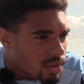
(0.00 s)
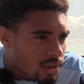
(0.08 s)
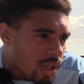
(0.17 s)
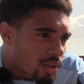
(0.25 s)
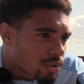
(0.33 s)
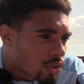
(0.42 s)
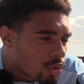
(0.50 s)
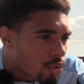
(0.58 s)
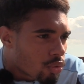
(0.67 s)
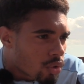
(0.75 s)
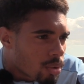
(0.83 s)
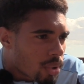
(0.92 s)
like
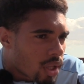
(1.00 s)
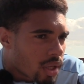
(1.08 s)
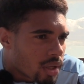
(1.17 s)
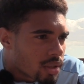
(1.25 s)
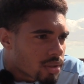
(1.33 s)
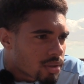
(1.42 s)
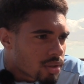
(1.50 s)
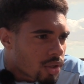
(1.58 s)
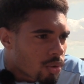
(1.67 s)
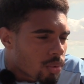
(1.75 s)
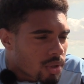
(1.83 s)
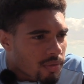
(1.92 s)
2-3 players, you
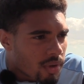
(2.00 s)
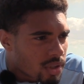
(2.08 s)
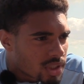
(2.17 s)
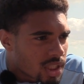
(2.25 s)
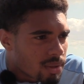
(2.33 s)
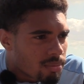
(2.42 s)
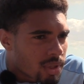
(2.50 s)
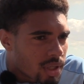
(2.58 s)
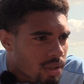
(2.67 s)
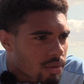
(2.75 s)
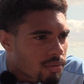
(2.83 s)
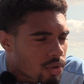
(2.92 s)
know, when the first team
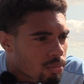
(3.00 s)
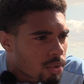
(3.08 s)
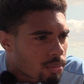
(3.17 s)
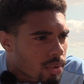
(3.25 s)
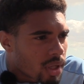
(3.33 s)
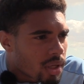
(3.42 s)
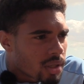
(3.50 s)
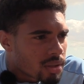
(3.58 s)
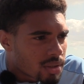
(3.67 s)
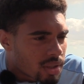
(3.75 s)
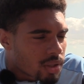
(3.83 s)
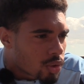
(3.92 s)
need a few more
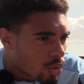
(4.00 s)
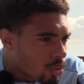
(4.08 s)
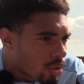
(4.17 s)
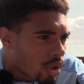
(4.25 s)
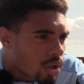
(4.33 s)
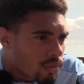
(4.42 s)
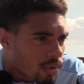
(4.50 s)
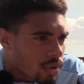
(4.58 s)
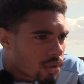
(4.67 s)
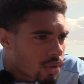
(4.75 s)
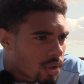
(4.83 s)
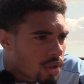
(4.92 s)
players that they call
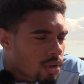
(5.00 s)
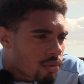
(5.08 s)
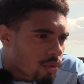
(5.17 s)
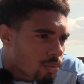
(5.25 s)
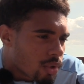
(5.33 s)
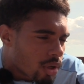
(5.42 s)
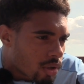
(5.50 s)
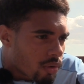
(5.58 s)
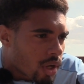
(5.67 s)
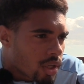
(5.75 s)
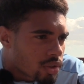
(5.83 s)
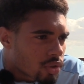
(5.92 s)
over from younger
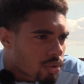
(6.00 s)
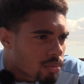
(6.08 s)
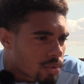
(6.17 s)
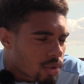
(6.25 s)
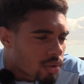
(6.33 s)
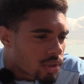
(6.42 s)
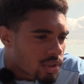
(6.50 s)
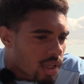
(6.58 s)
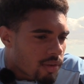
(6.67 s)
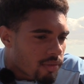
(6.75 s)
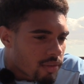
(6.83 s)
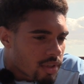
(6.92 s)
age groups. So it's
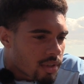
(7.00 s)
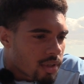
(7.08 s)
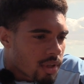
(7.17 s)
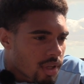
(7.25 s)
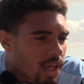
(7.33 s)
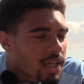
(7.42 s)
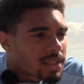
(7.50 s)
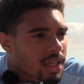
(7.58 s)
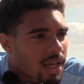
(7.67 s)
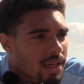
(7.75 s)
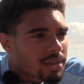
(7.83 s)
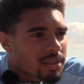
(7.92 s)
definitely
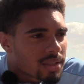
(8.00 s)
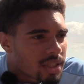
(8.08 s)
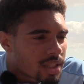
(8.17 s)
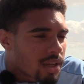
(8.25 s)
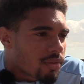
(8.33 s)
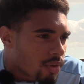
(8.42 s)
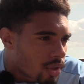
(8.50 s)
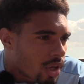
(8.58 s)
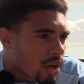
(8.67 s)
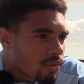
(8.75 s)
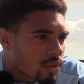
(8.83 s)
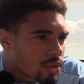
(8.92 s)
exciting to see that for the
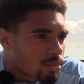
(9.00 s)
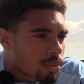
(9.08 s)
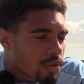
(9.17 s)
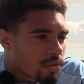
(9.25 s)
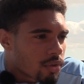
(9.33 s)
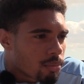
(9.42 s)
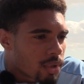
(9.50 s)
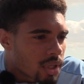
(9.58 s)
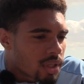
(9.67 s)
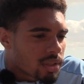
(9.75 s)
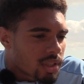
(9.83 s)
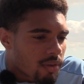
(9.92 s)
others, but for me
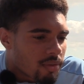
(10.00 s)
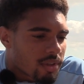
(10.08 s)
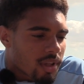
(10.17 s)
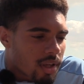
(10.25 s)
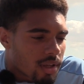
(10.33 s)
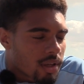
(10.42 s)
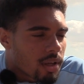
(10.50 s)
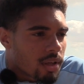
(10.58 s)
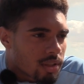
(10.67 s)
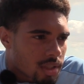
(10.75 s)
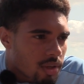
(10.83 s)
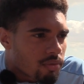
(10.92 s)
it's definitely like
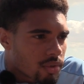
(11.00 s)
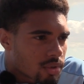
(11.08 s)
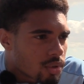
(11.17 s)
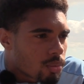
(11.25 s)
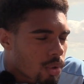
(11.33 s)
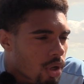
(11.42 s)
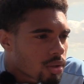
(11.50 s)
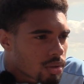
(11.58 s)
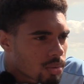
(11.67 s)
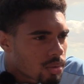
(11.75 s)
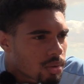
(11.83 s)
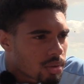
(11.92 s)
something to work
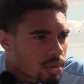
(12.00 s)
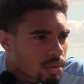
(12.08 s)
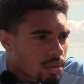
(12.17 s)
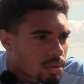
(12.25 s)
towards.